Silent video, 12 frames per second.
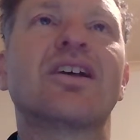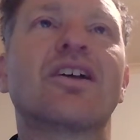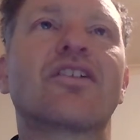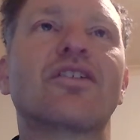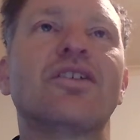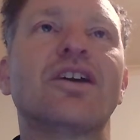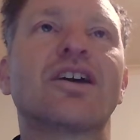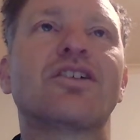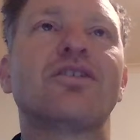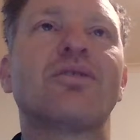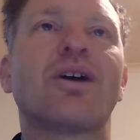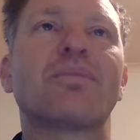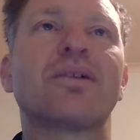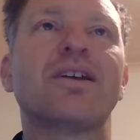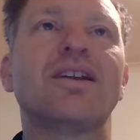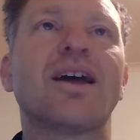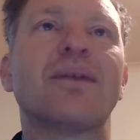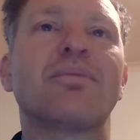So yeah,
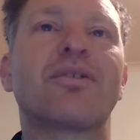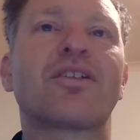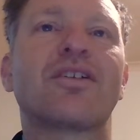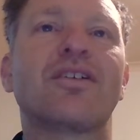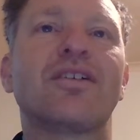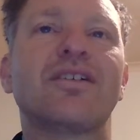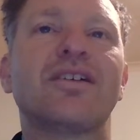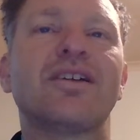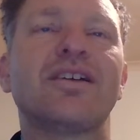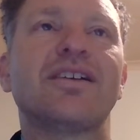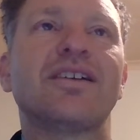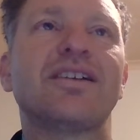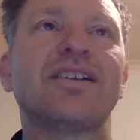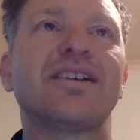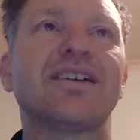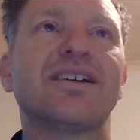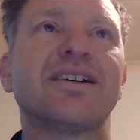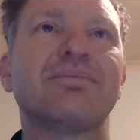QRP Labs
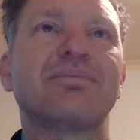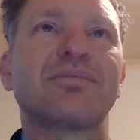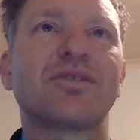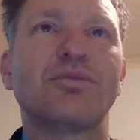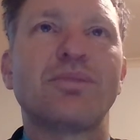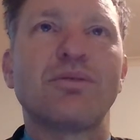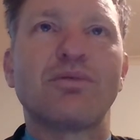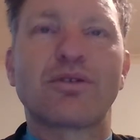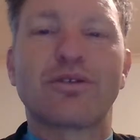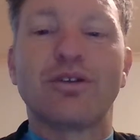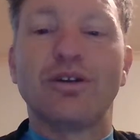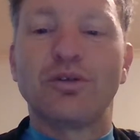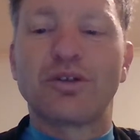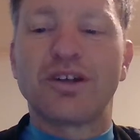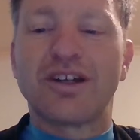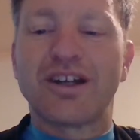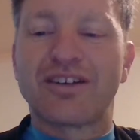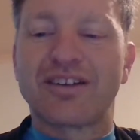could be worth
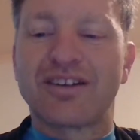looking at.